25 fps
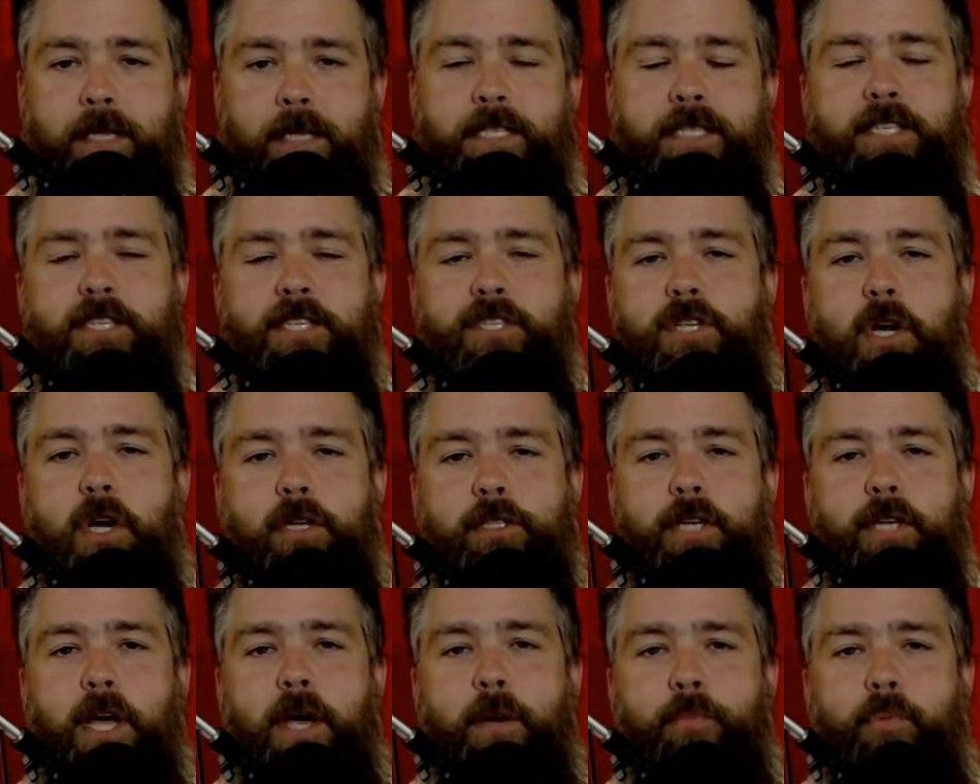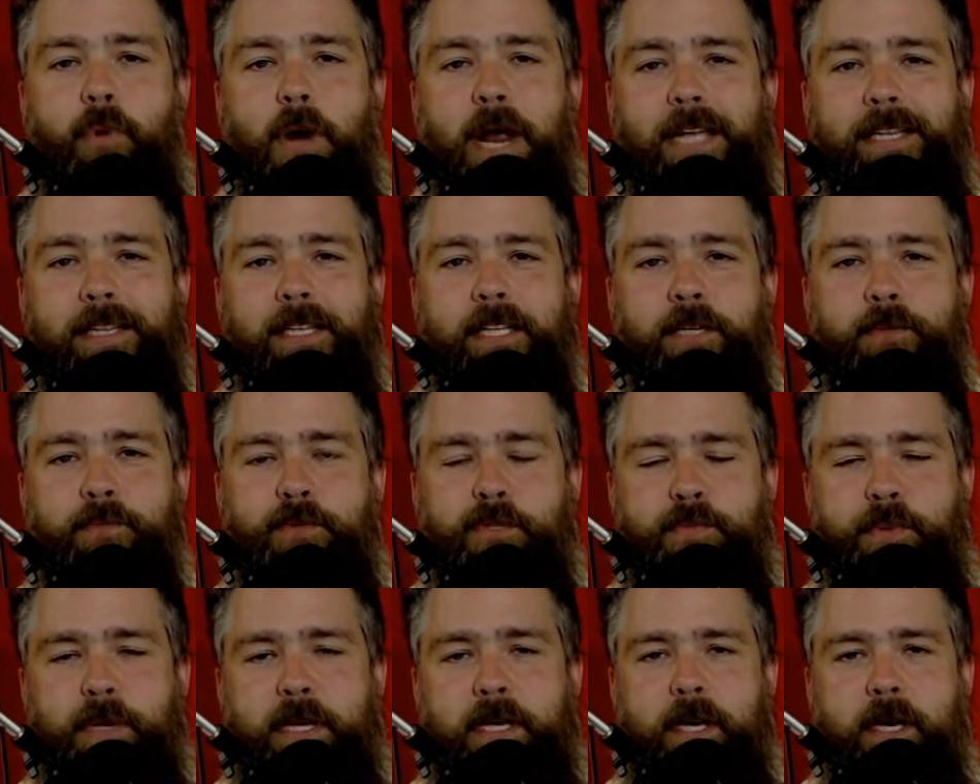This is called Brad
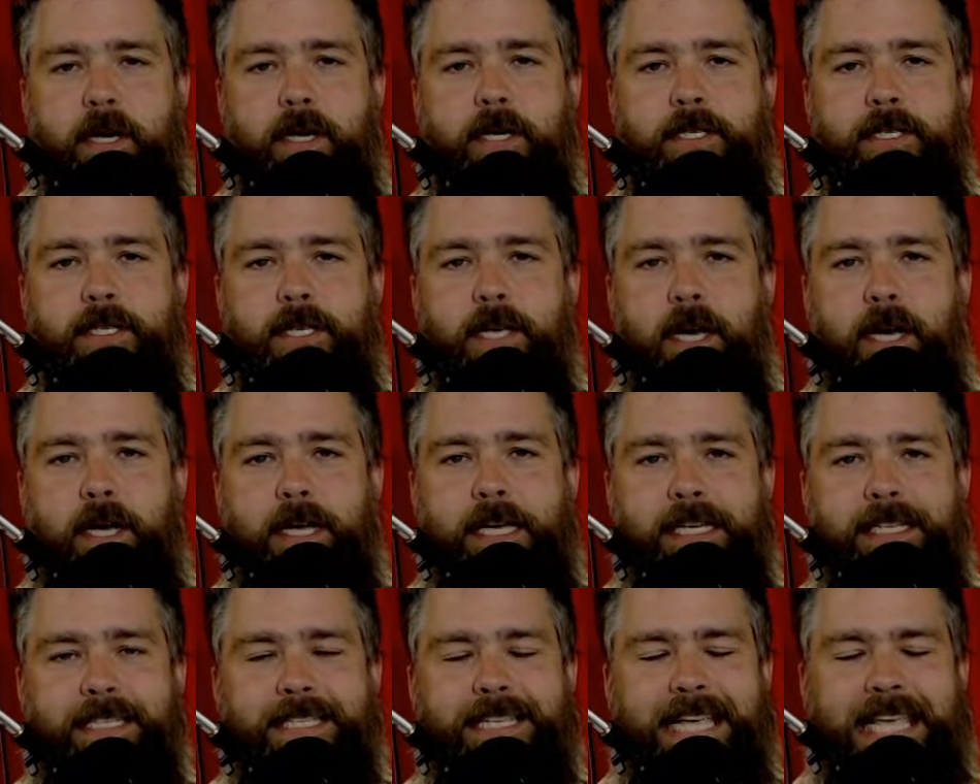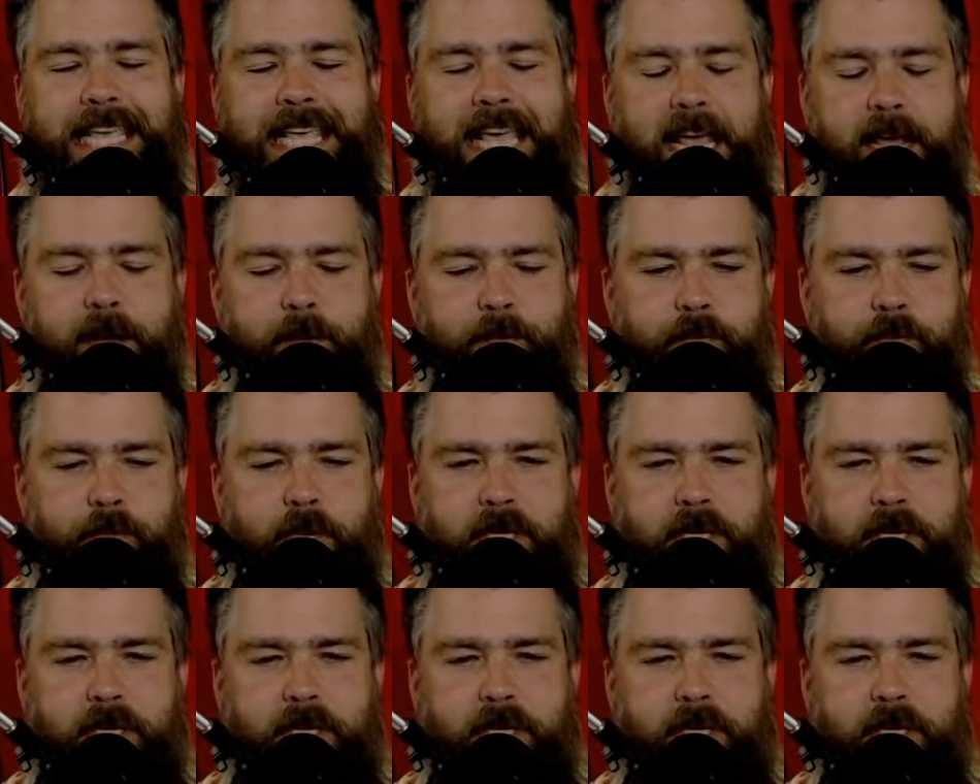Libs because it is a game,